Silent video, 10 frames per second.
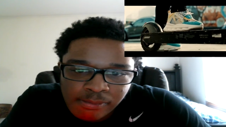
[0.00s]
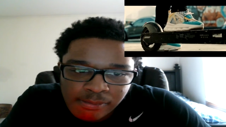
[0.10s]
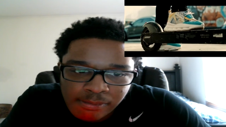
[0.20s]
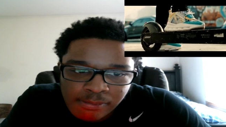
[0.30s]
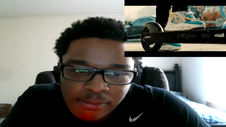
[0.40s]

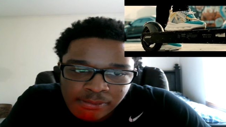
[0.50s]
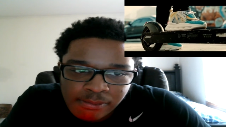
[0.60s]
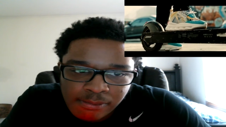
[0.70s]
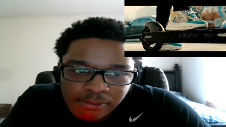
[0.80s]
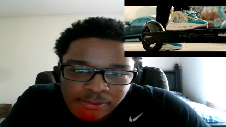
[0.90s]

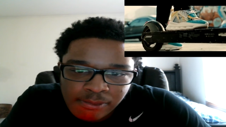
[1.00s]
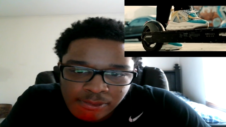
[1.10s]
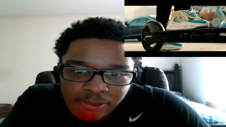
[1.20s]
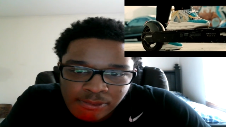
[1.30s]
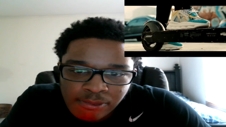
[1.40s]

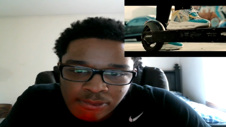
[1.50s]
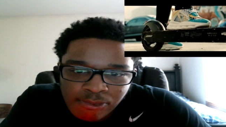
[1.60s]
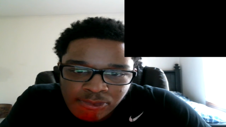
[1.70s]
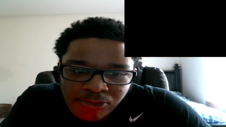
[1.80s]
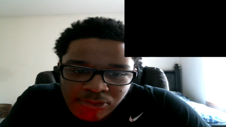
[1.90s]

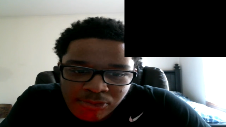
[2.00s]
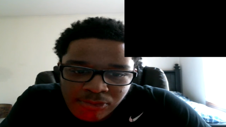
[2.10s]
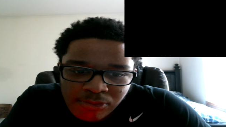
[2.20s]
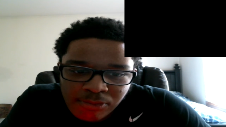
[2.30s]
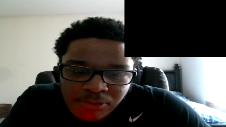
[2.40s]

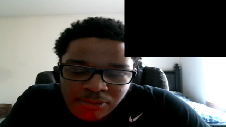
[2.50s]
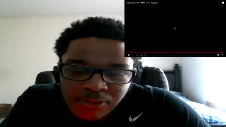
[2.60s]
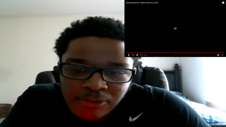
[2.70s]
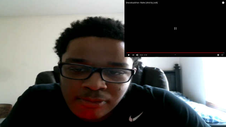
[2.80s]
[no speech]